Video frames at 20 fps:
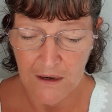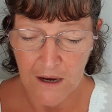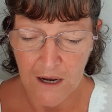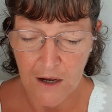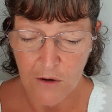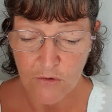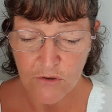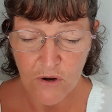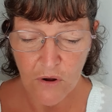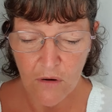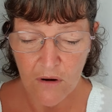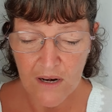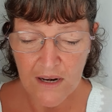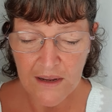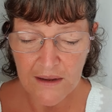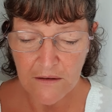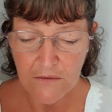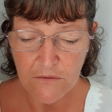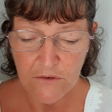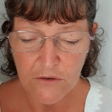I'll not
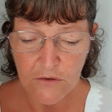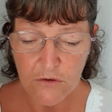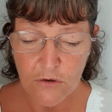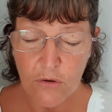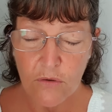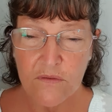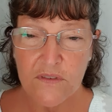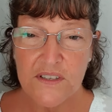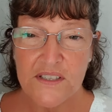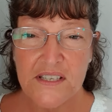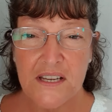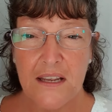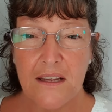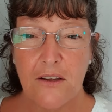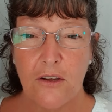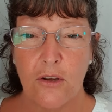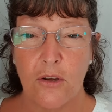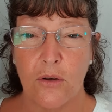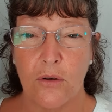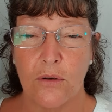leave you nor
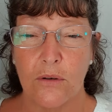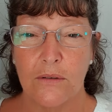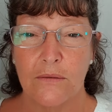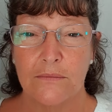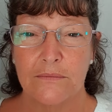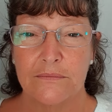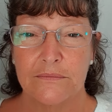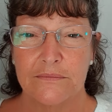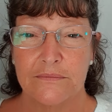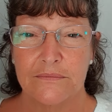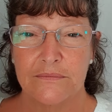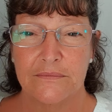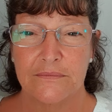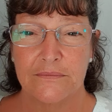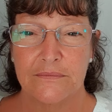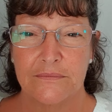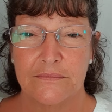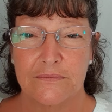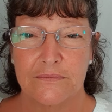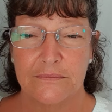forsake you.
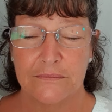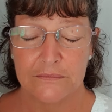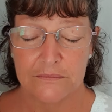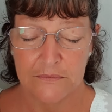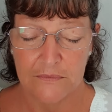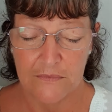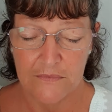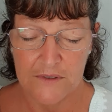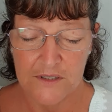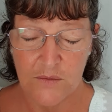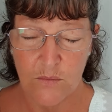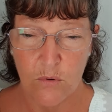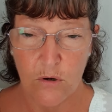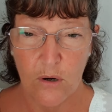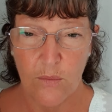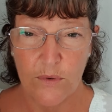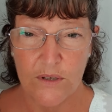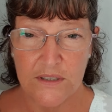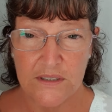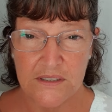It's a
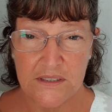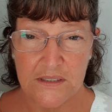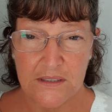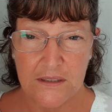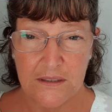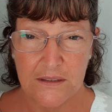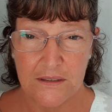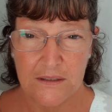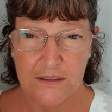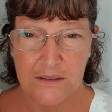promise.